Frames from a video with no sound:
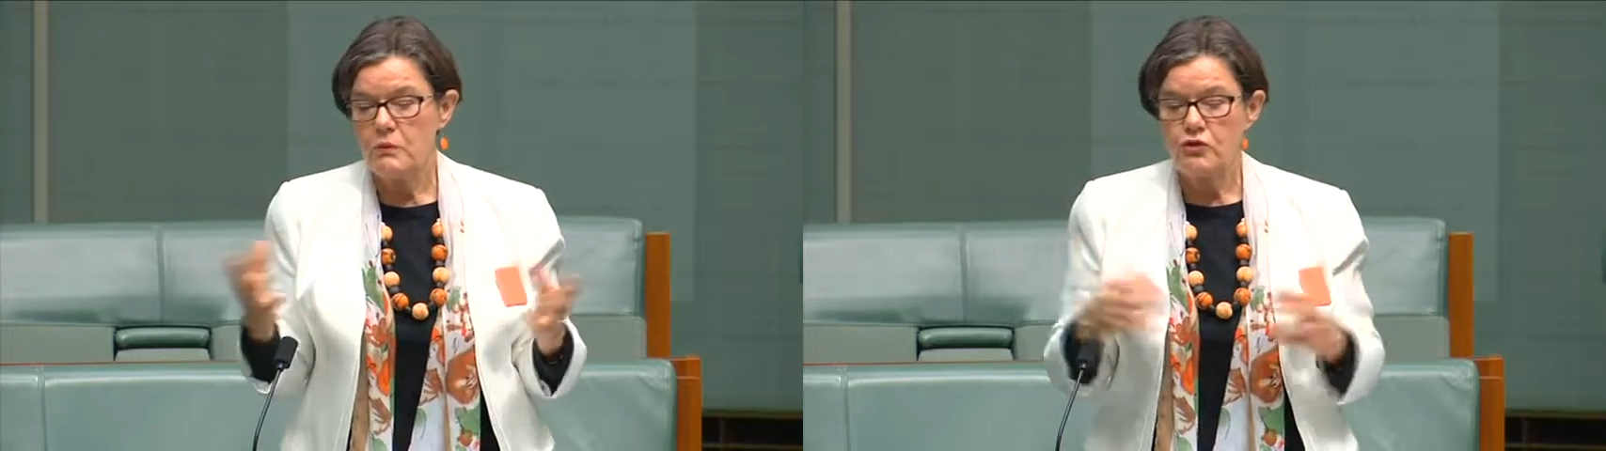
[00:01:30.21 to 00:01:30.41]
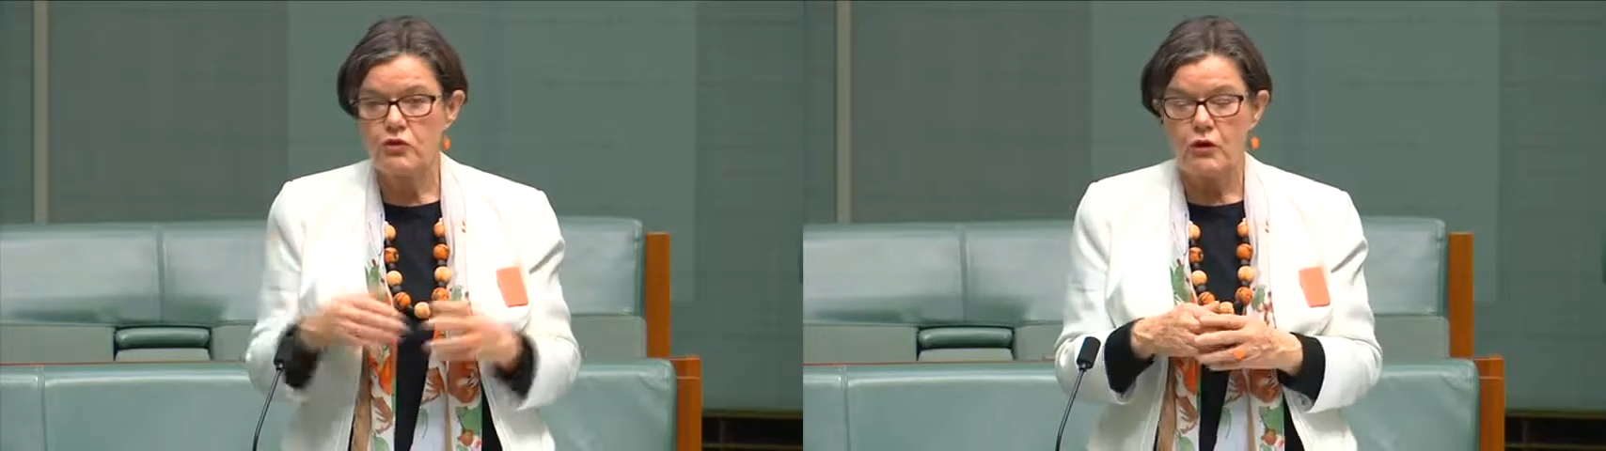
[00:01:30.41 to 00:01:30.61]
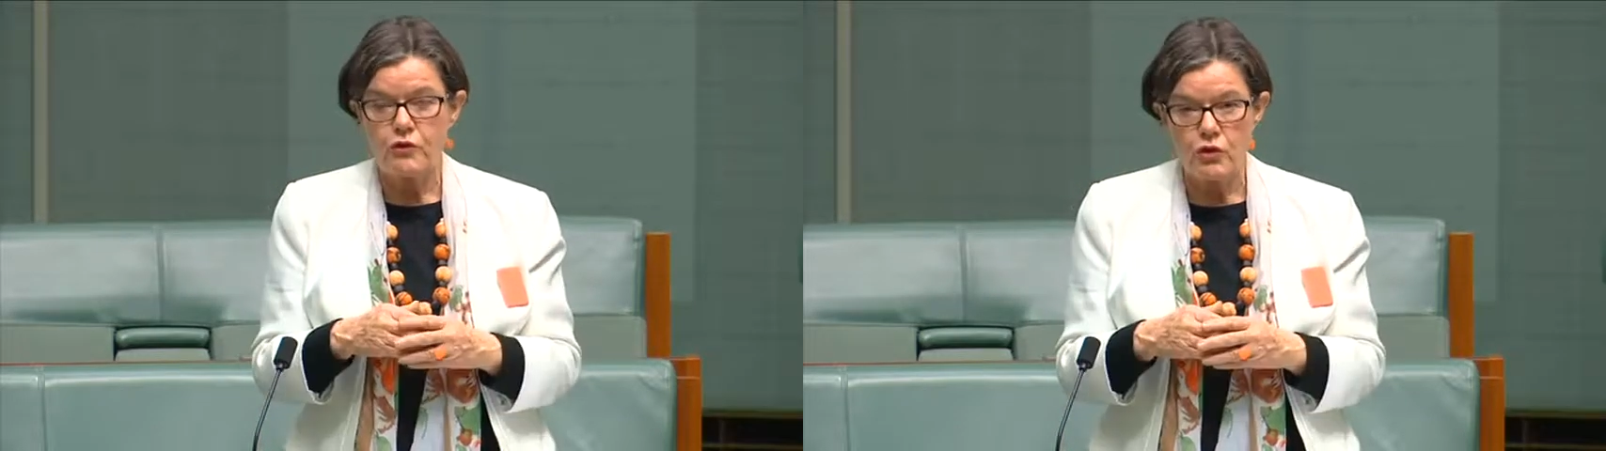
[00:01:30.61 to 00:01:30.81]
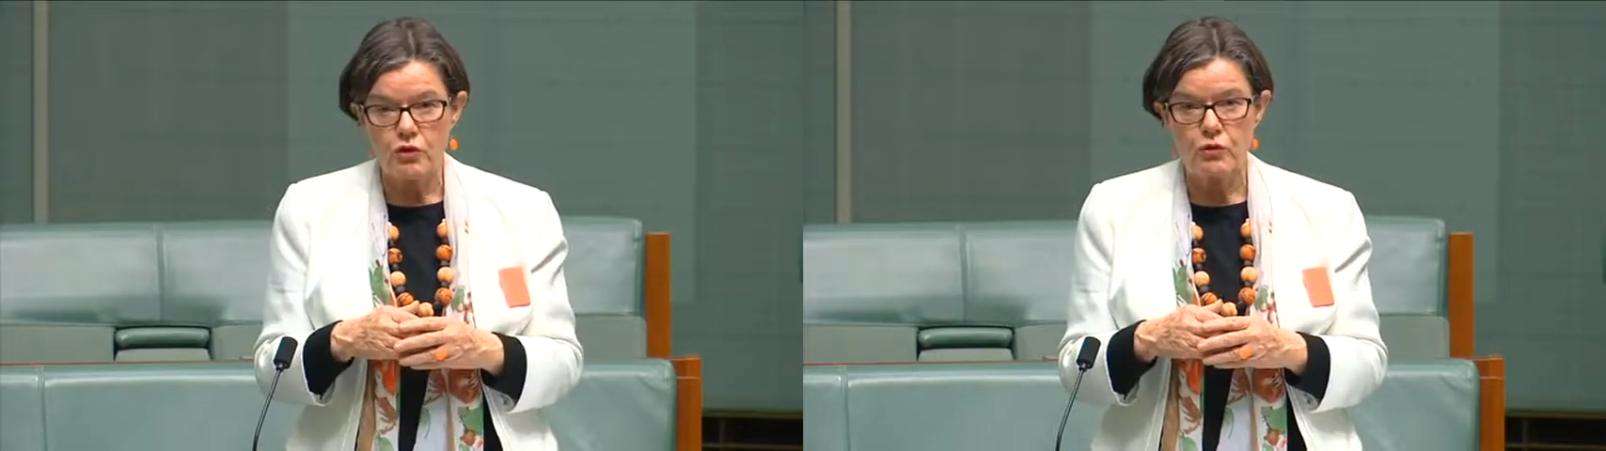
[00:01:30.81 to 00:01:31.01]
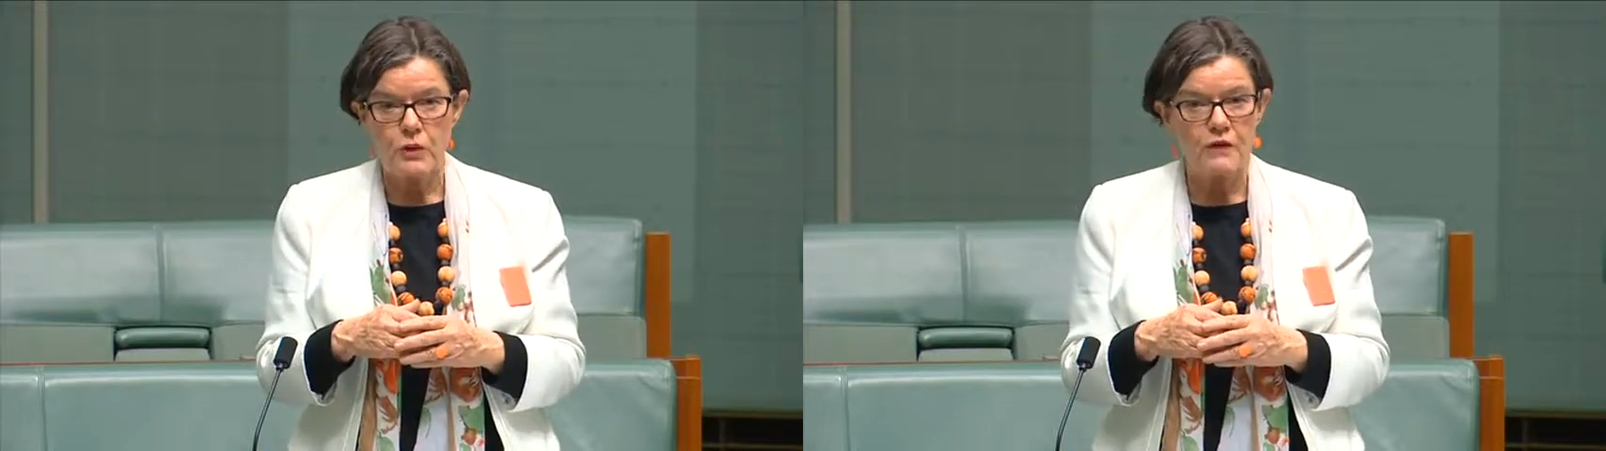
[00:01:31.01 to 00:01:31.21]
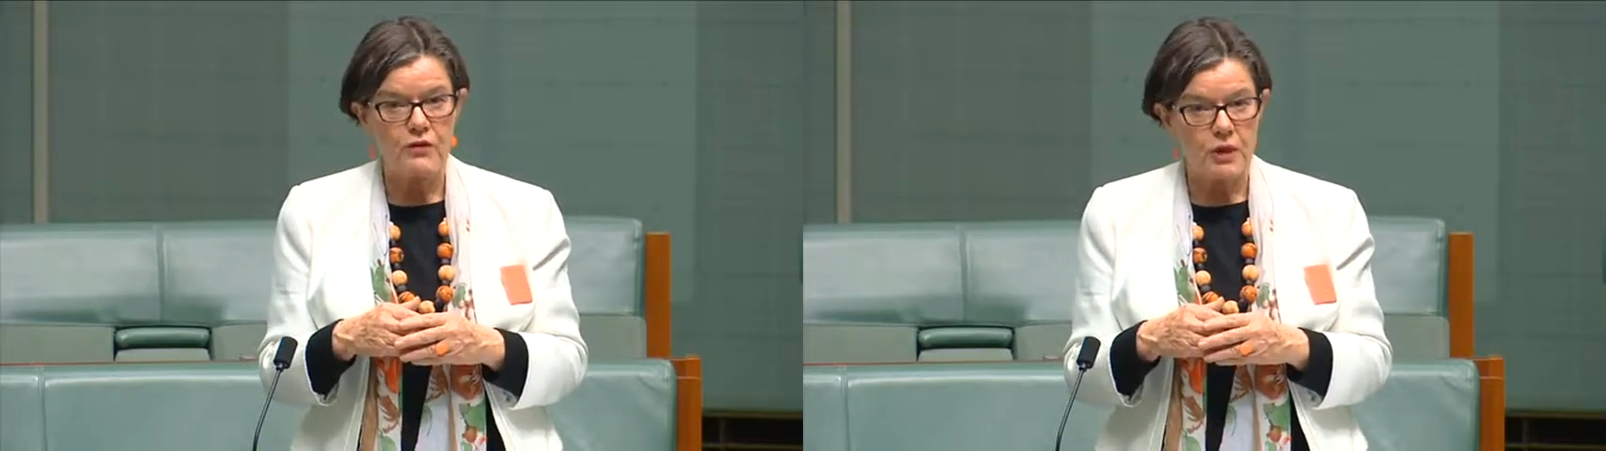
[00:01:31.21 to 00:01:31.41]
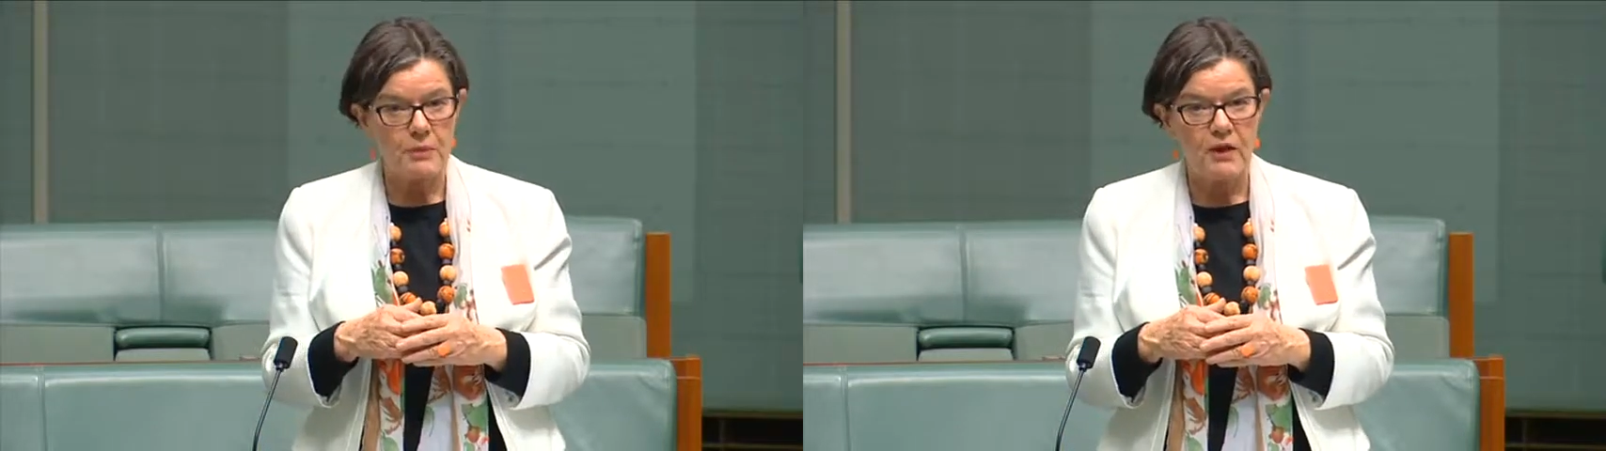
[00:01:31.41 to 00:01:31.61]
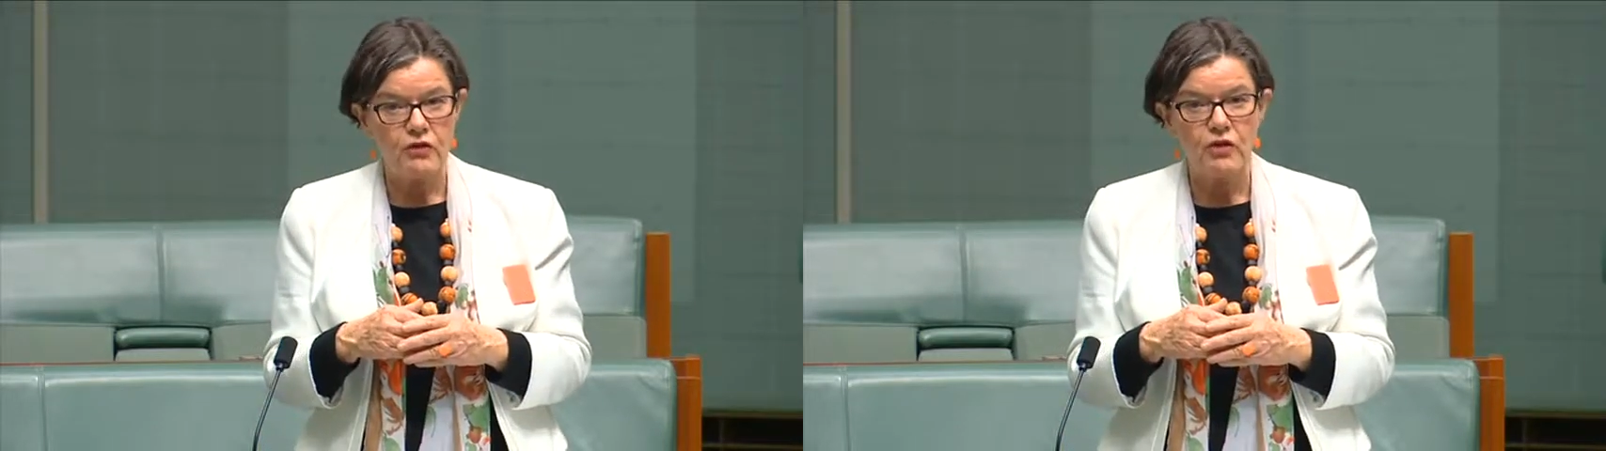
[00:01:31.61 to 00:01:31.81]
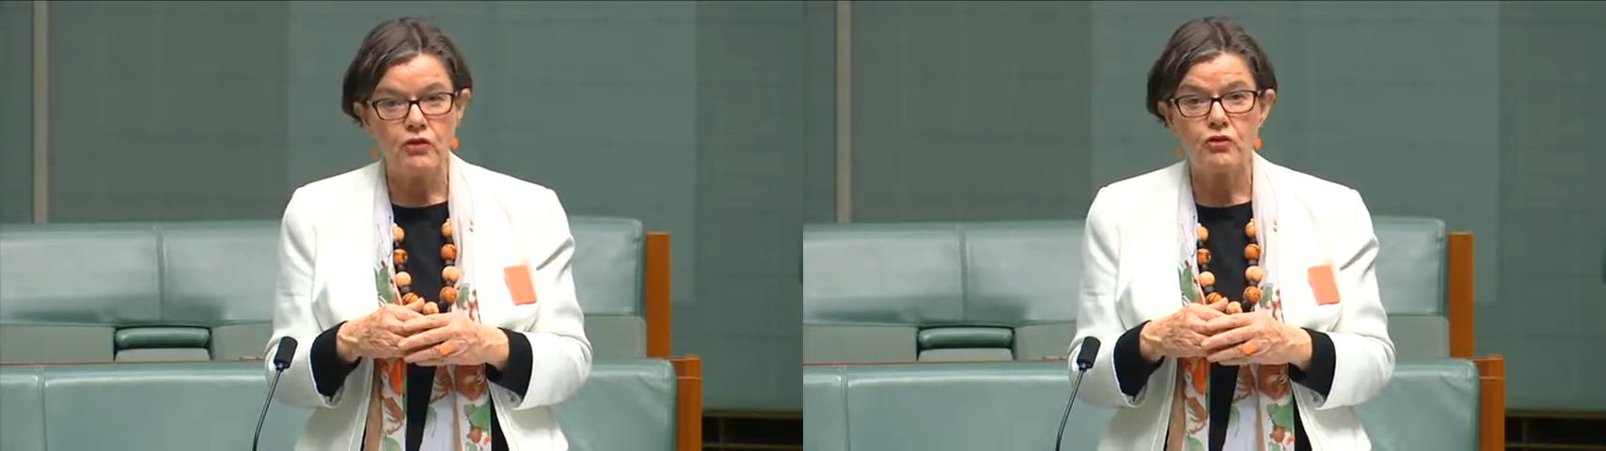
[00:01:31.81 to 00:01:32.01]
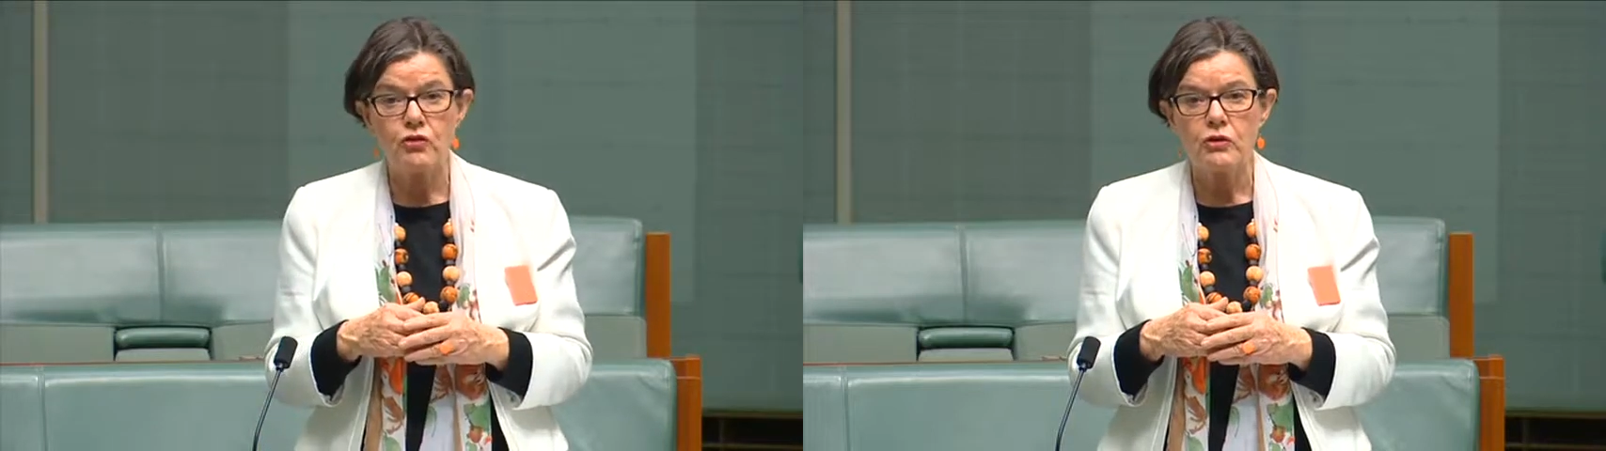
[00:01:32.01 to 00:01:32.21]
which of course we have the capacity
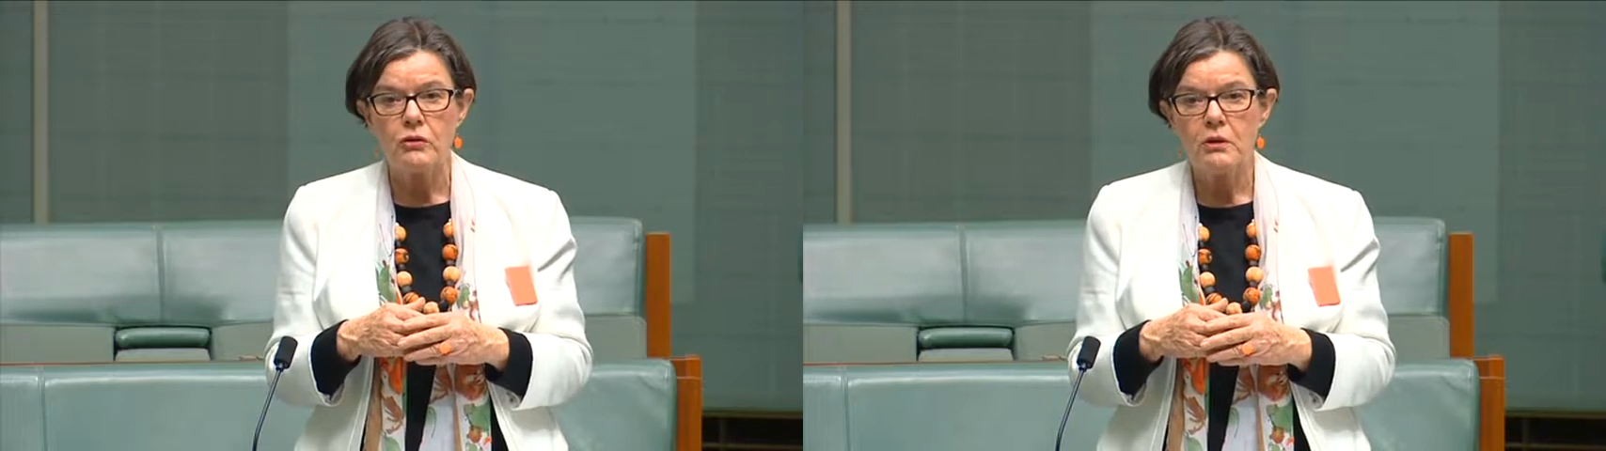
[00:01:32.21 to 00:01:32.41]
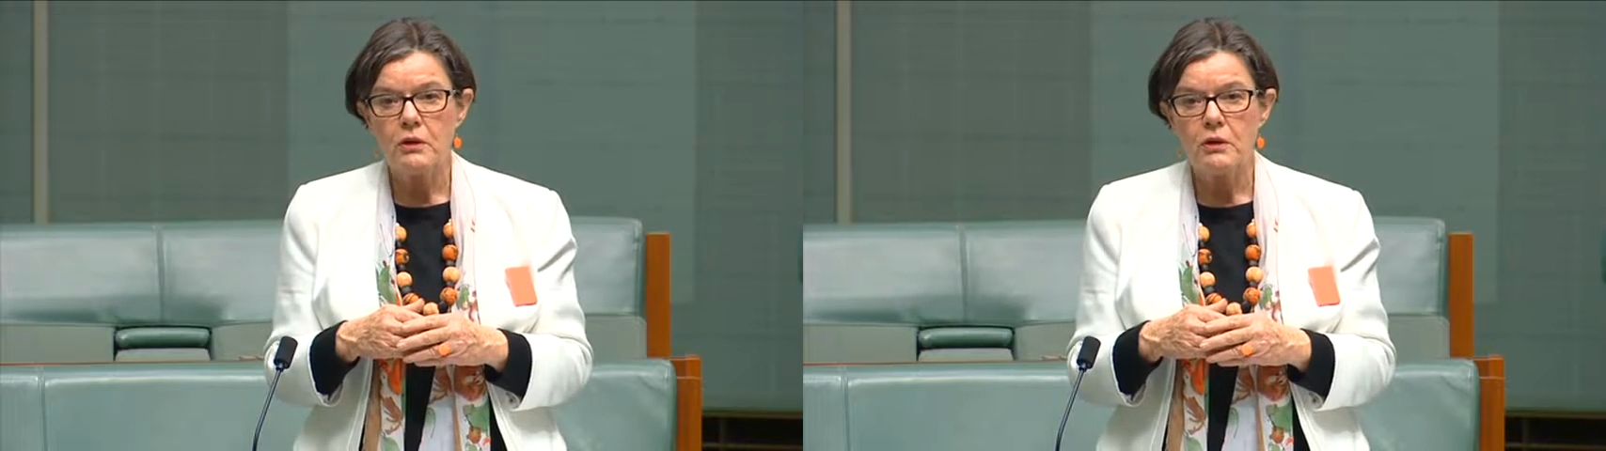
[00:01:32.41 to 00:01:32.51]
to do,